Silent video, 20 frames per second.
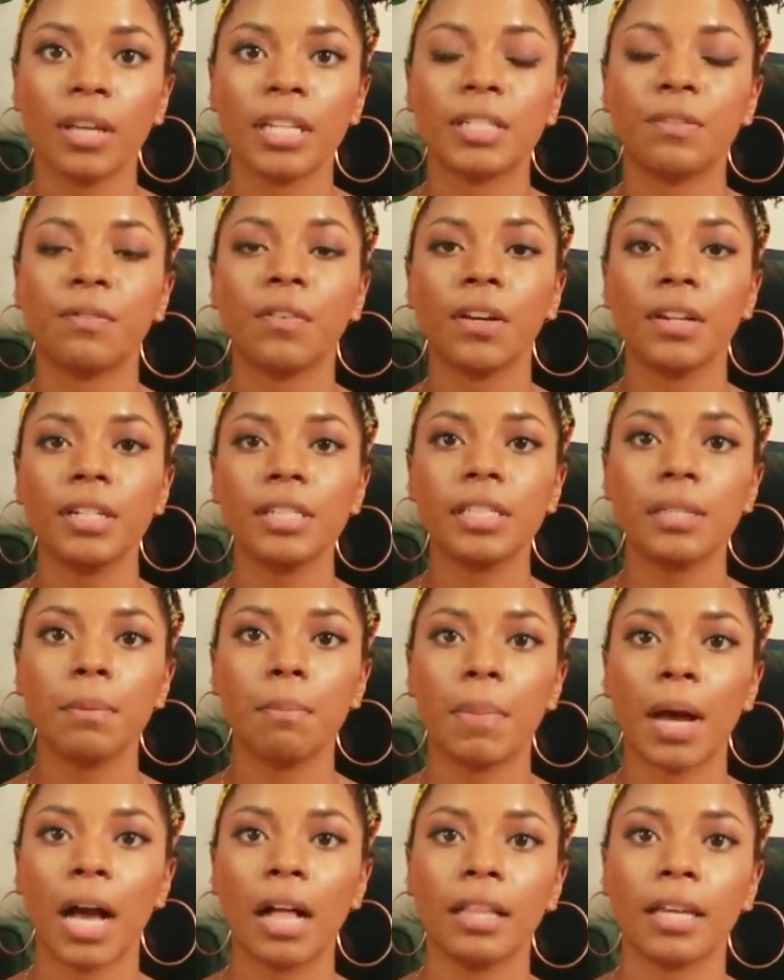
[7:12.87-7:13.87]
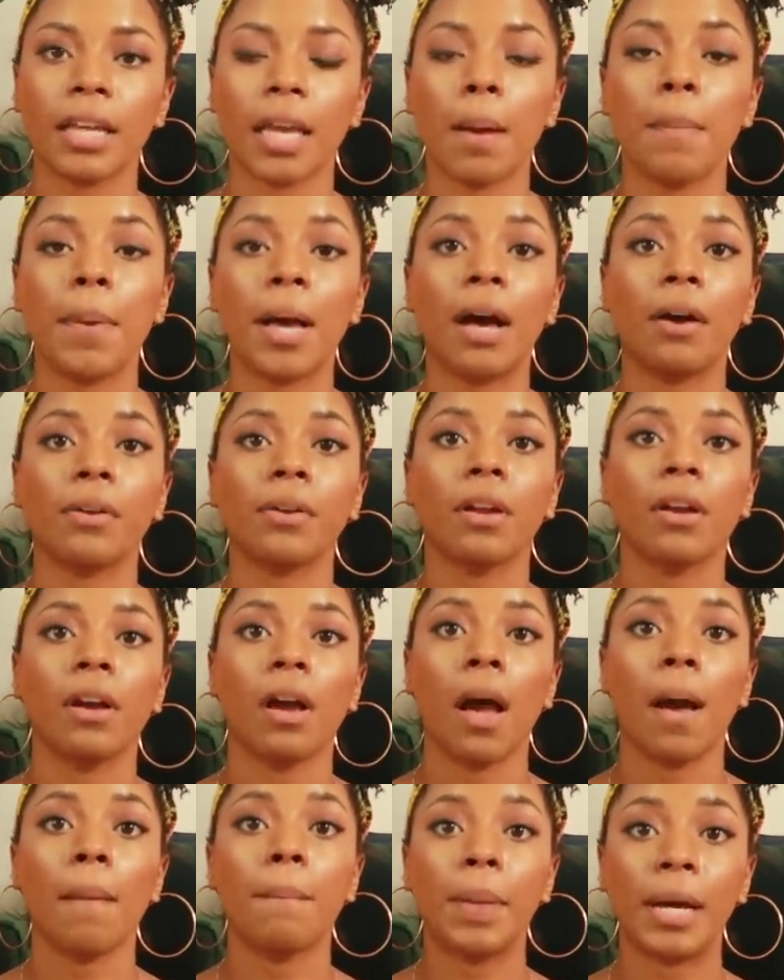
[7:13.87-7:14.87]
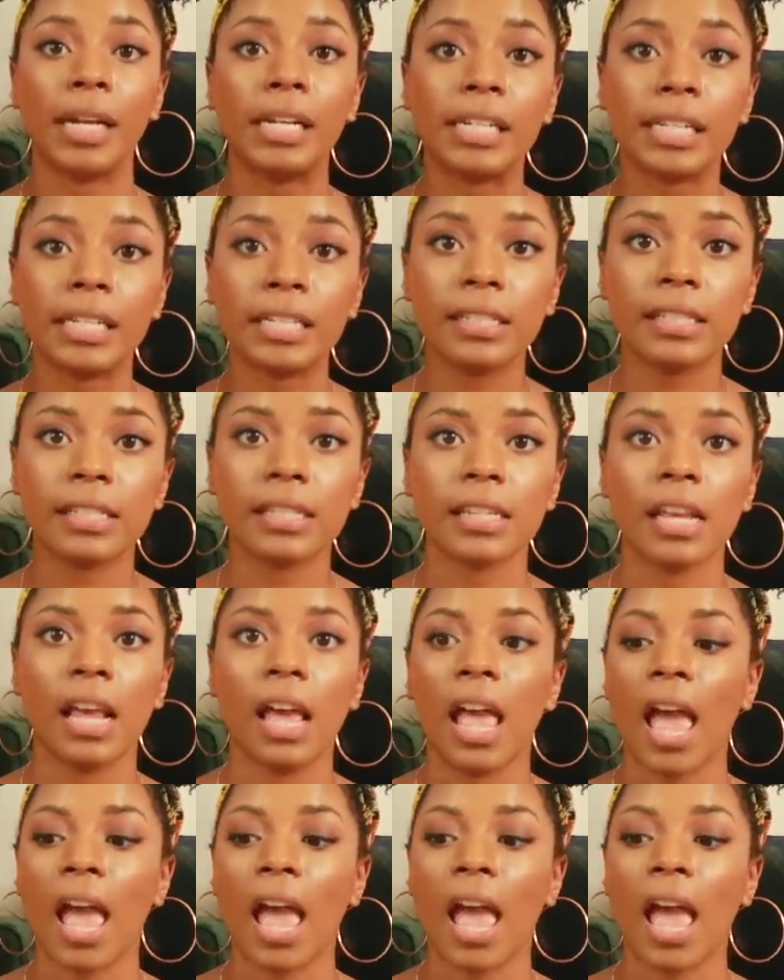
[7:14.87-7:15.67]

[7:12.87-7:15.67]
is very symbolic about abundance